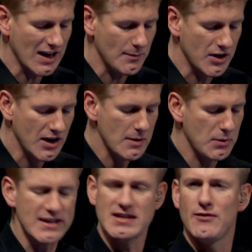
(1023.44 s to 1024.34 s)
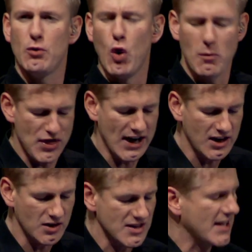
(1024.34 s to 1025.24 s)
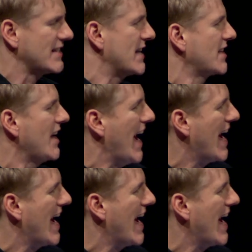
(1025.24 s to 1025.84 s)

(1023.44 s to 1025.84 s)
gentlemen, please give a warm thank you to Nick Danziger